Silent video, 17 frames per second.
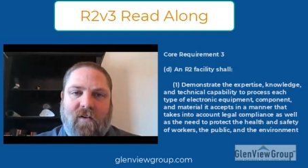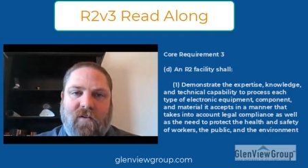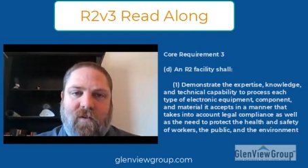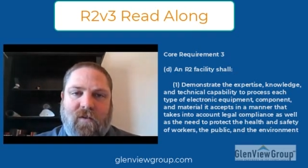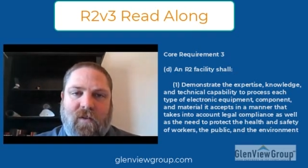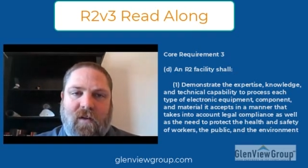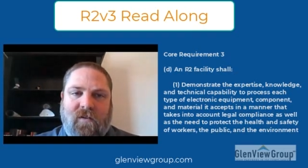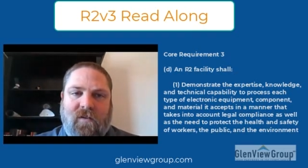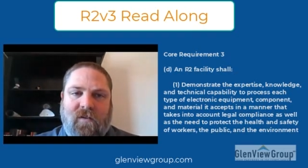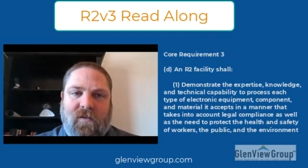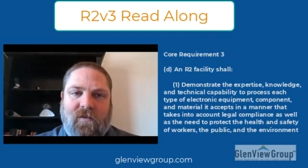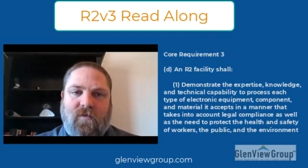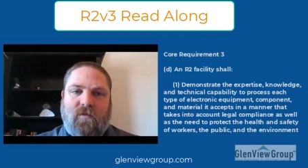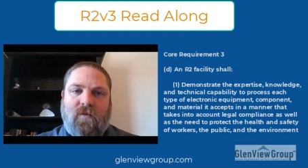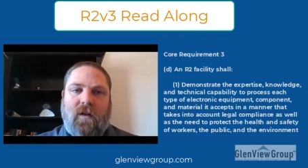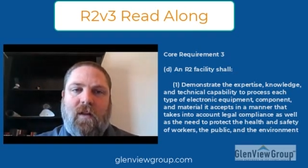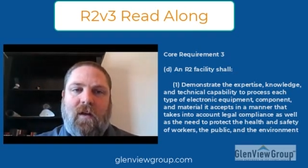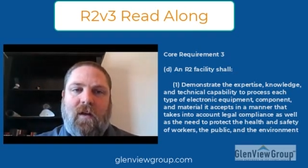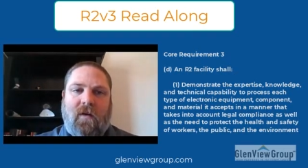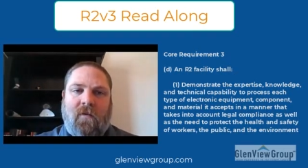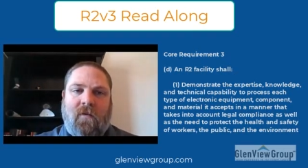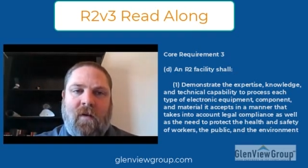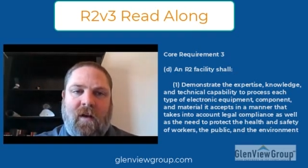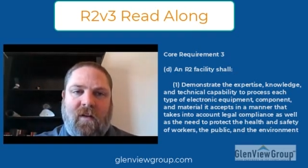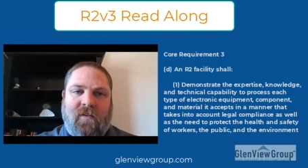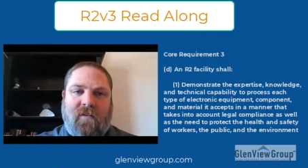So this is really
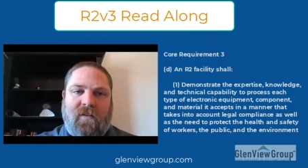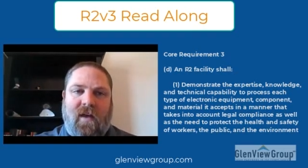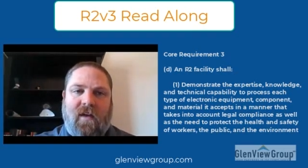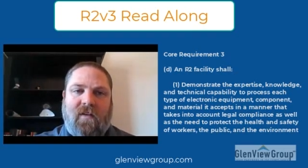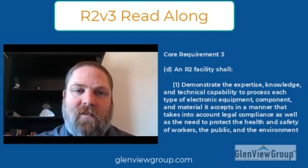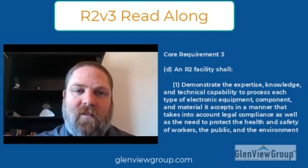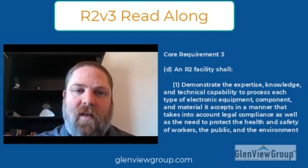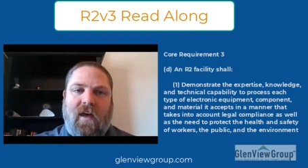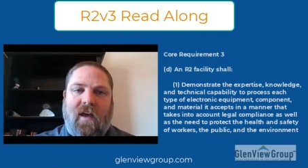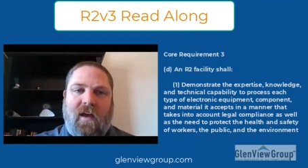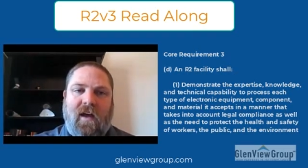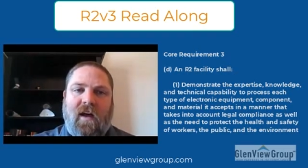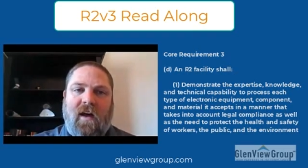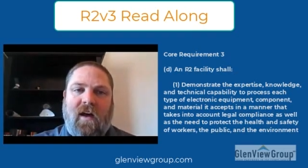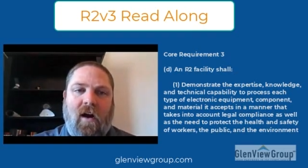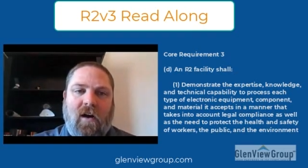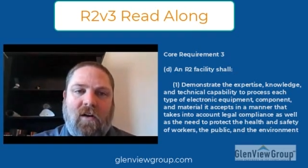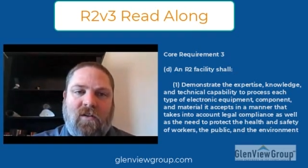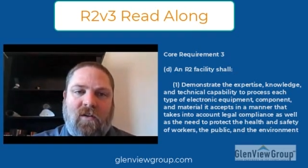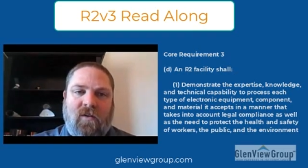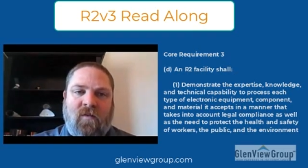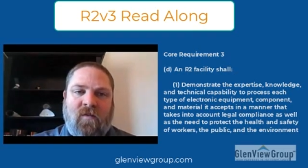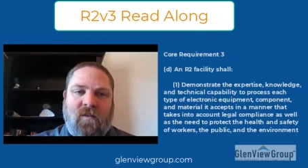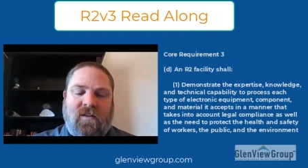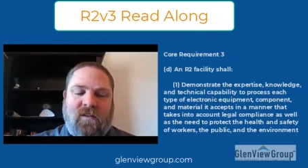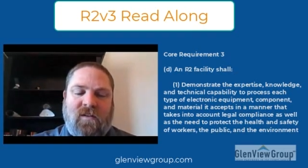when it says like a
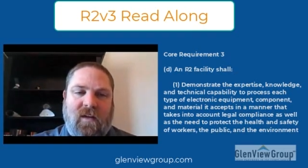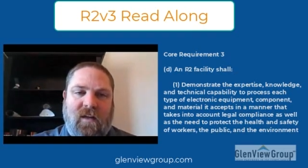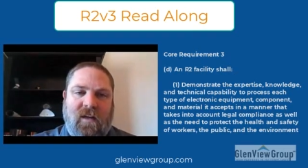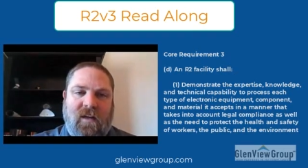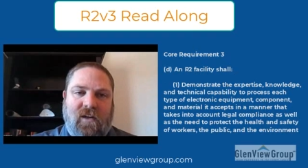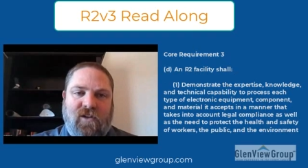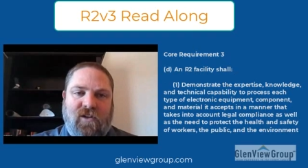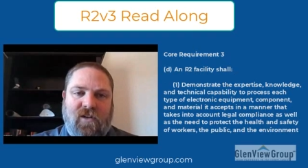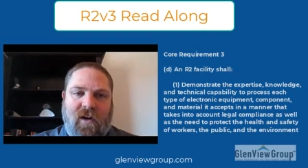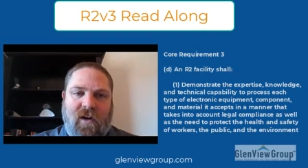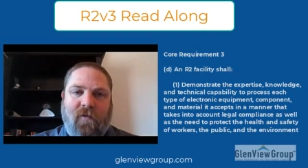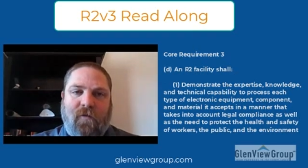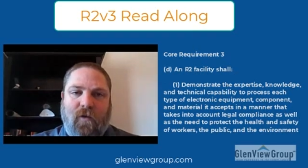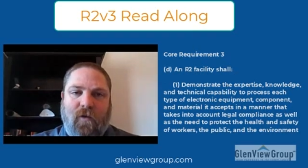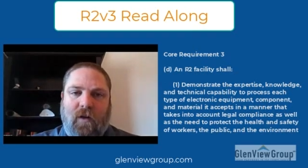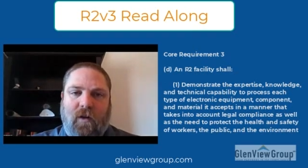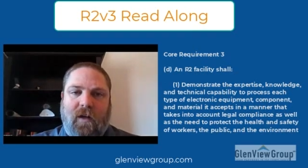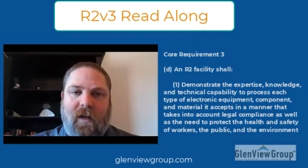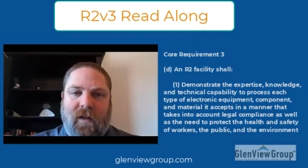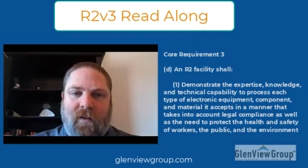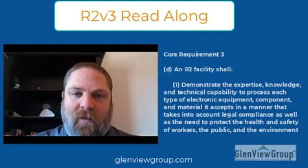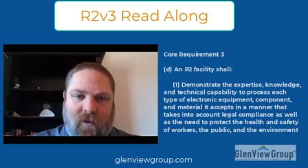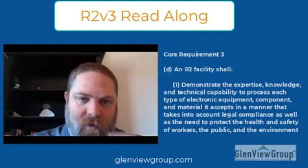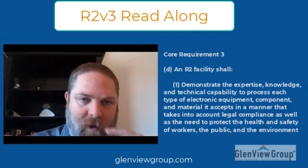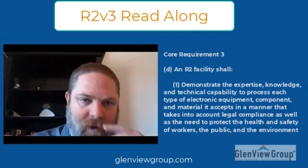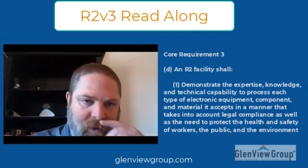R2 facility shall fully
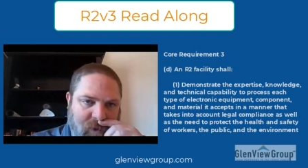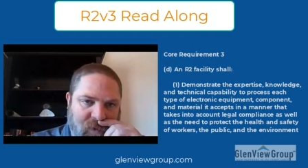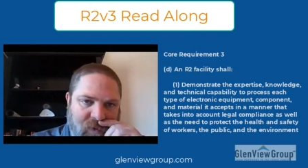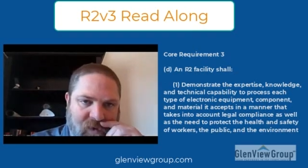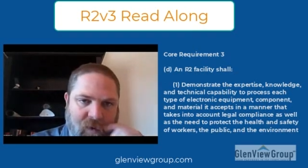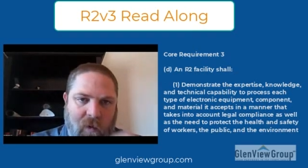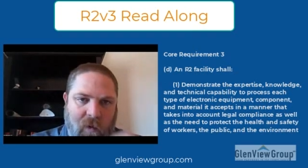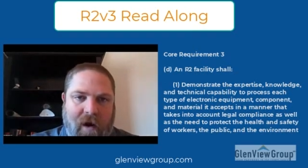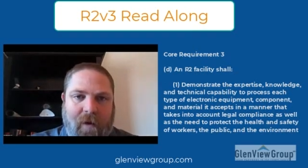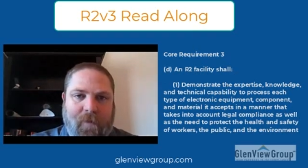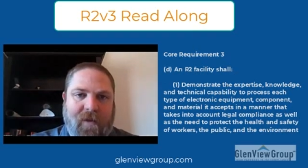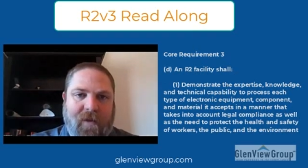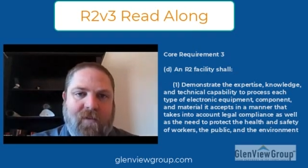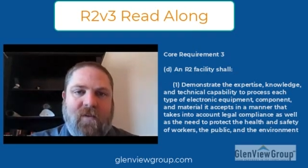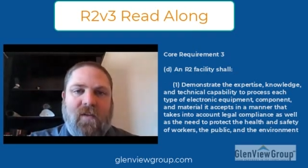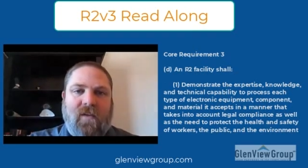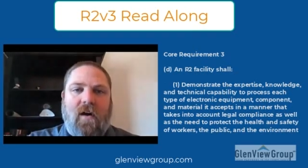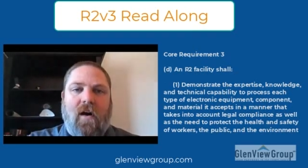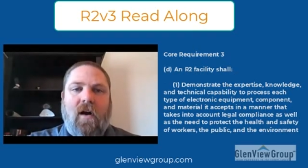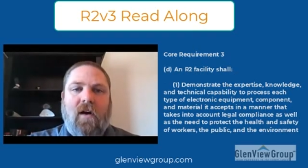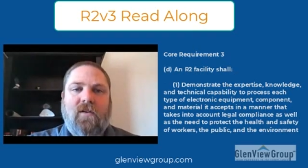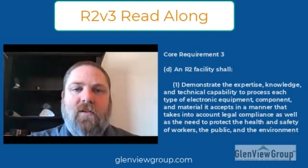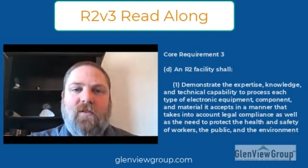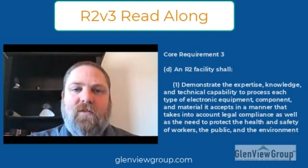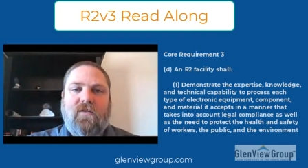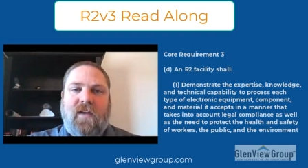integrate the requirements of the
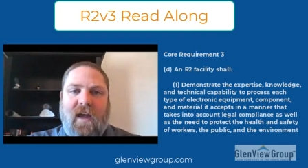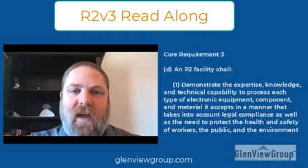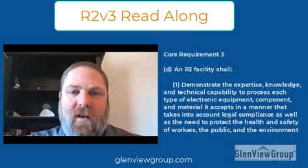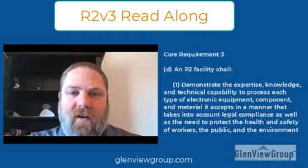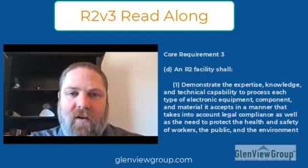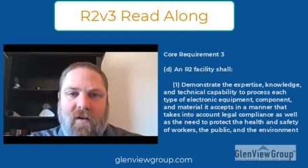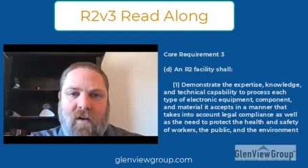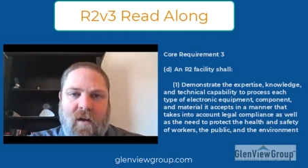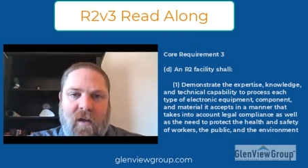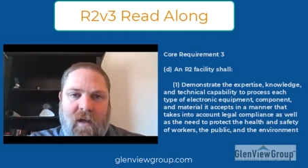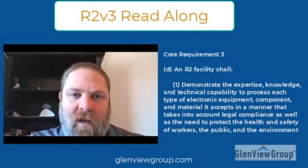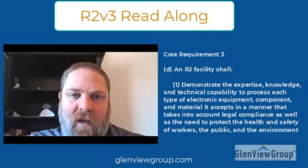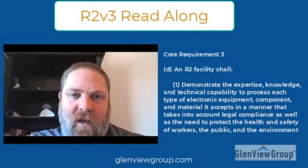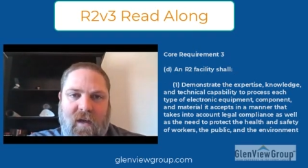R2 standard